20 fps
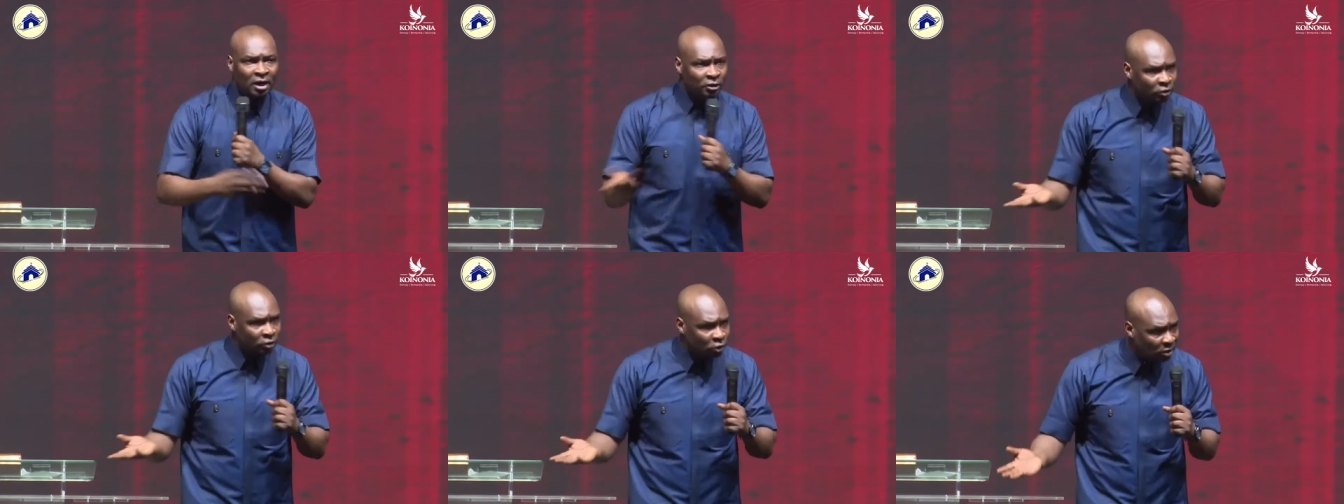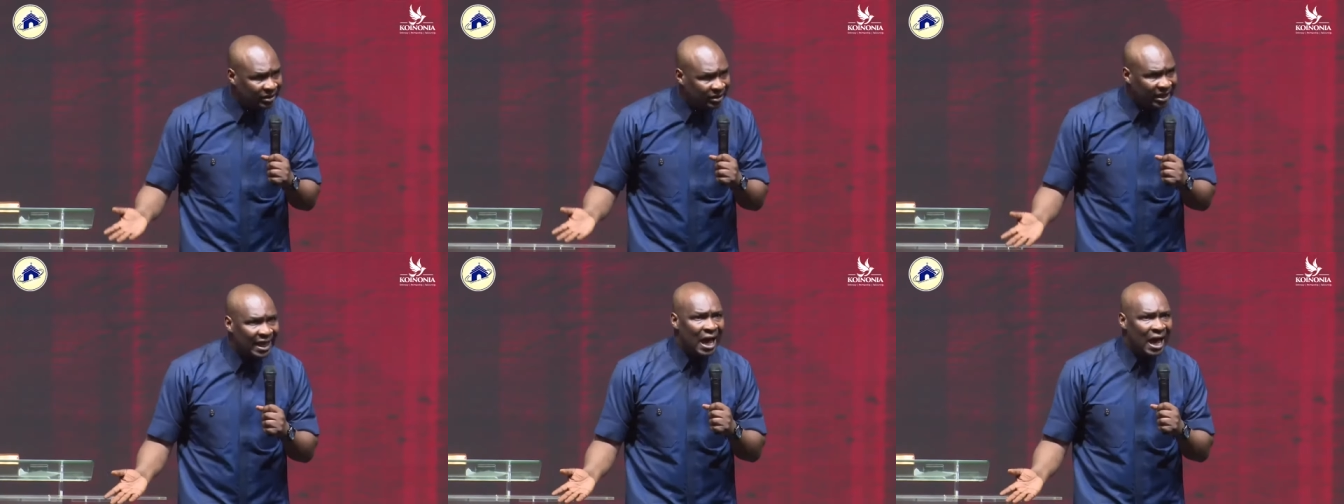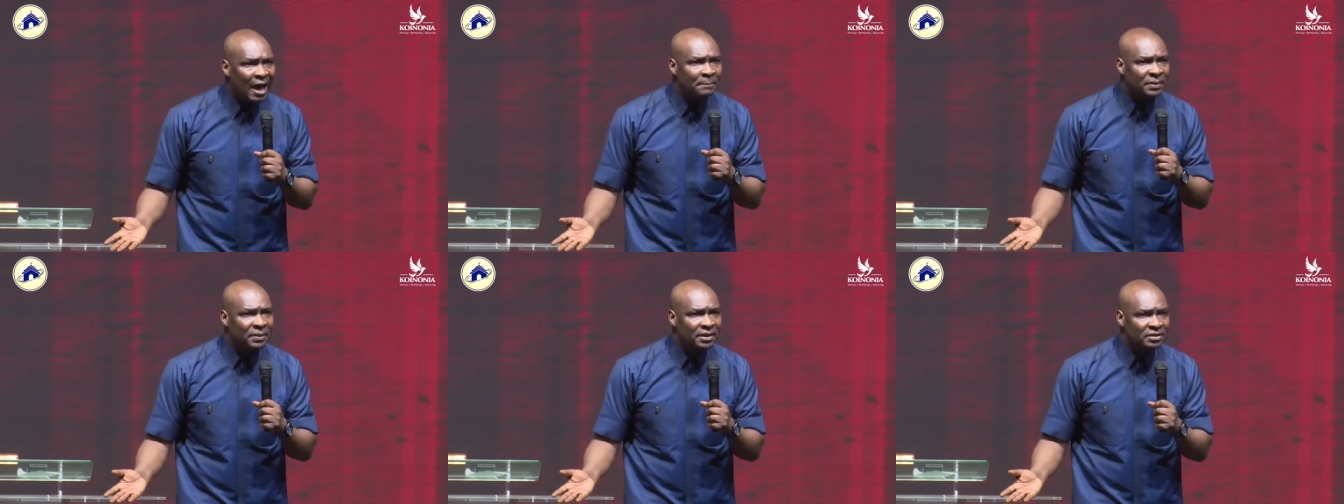Nothing
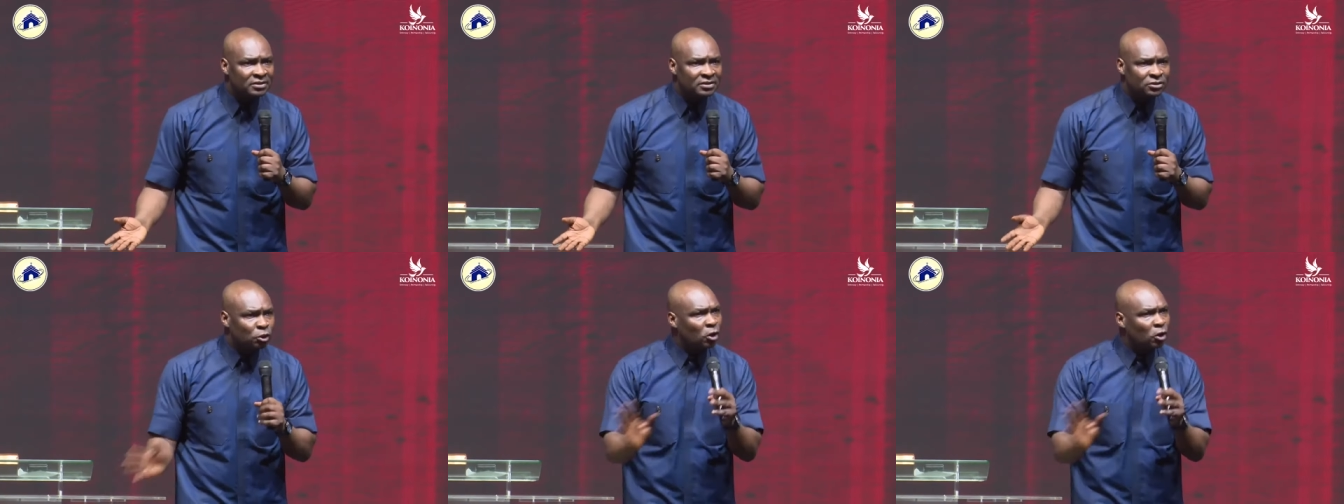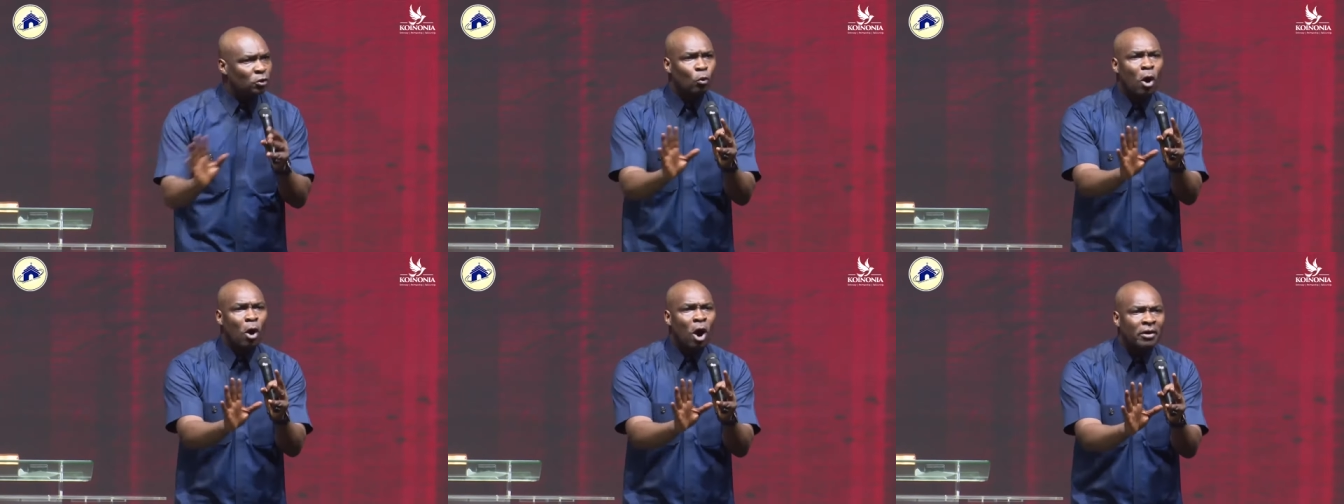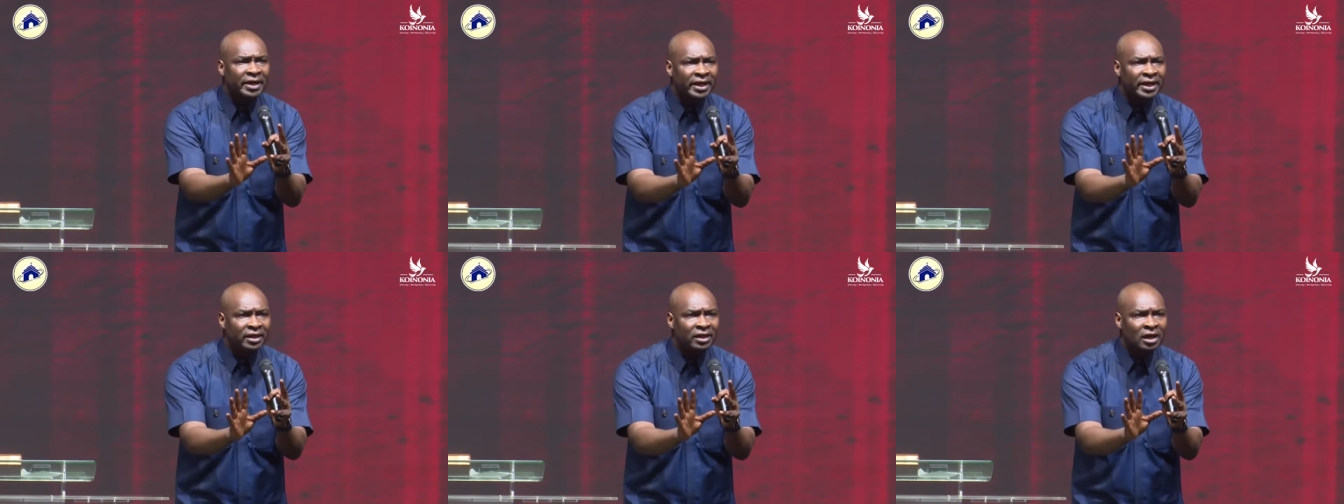happens. Don't
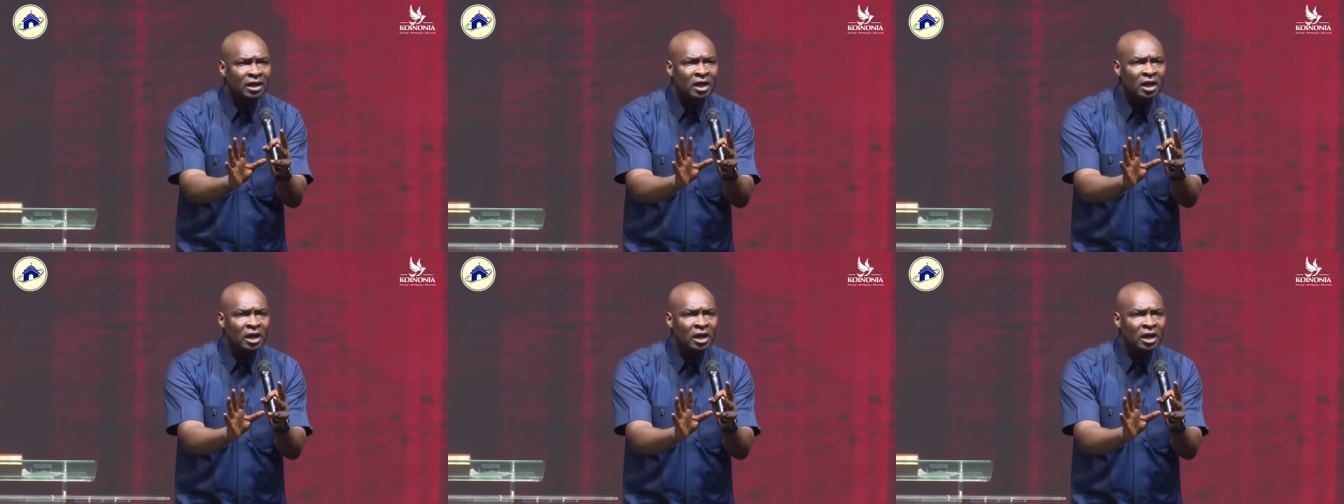worry.